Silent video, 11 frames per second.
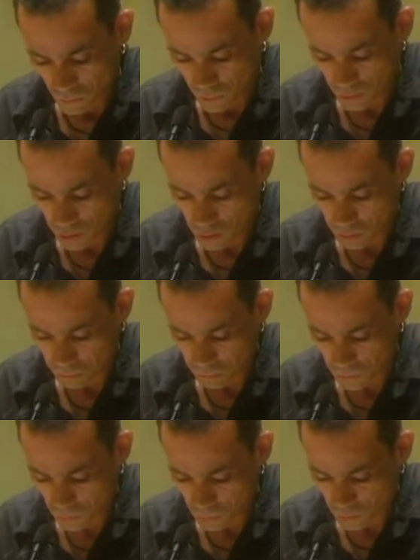It is
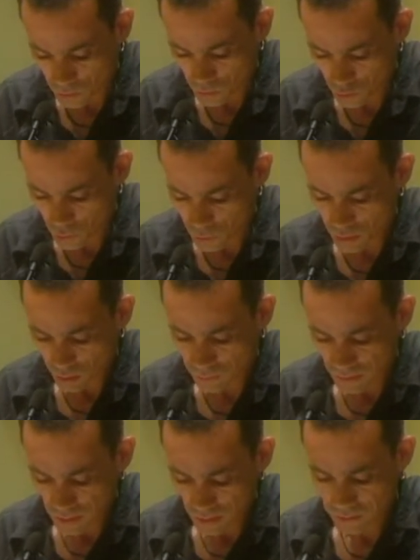because the choosing of
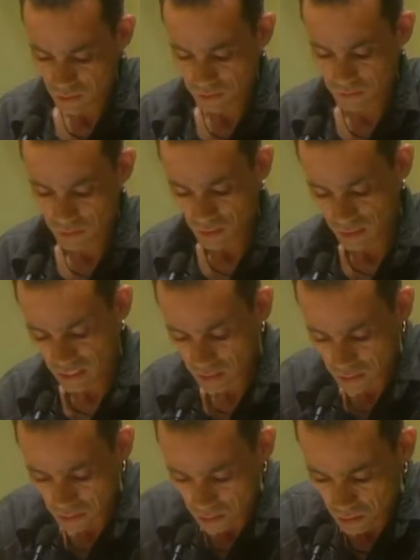lives of the
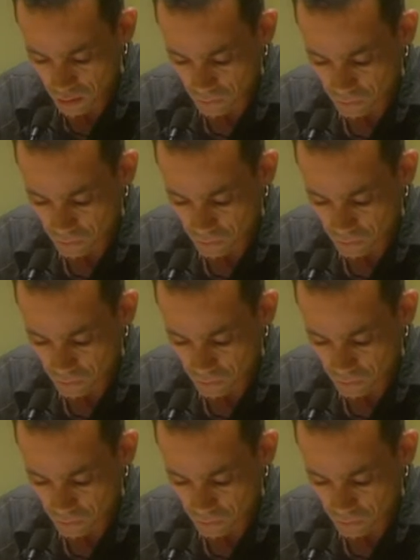innocent